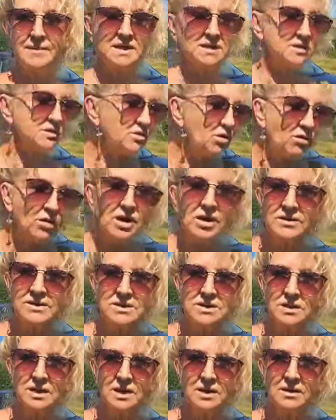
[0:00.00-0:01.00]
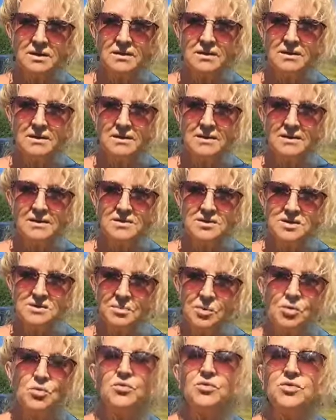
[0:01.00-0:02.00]
It's not going to
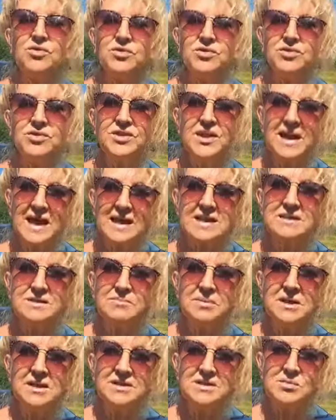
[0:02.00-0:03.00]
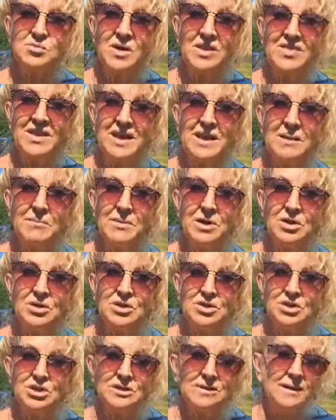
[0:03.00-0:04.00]
support the caterpillars when they
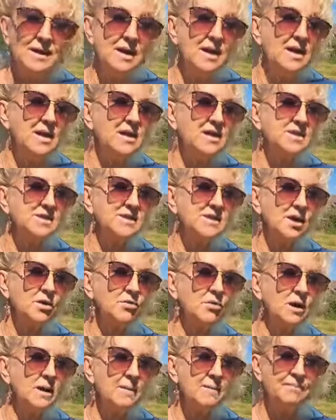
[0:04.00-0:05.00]
emerge. So